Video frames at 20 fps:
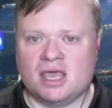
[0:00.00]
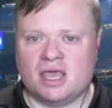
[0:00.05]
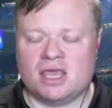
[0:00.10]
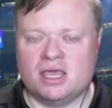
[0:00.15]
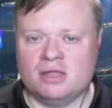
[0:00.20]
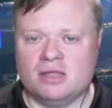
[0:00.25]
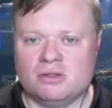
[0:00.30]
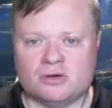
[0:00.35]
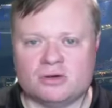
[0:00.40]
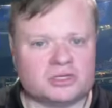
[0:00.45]

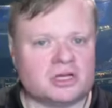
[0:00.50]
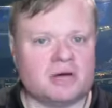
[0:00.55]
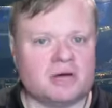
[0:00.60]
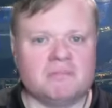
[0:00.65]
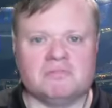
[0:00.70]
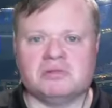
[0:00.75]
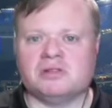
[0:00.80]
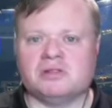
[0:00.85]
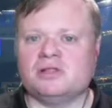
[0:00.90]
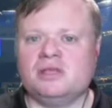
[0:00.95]
he looked
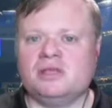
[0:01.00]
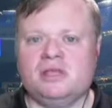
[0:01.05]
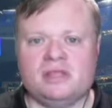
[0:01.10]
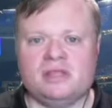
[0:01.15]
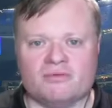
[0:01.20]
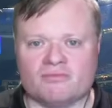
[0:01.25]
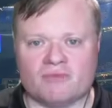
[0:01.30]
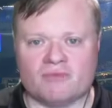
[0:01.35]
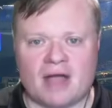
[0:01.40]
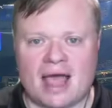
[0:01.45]

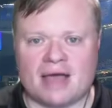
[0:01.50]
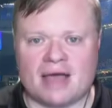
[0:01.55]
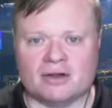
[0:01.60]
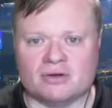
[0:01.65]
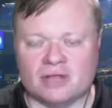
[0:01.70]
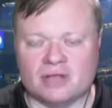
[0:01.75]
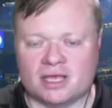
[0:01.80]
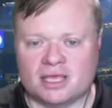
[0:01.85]
completely rattled.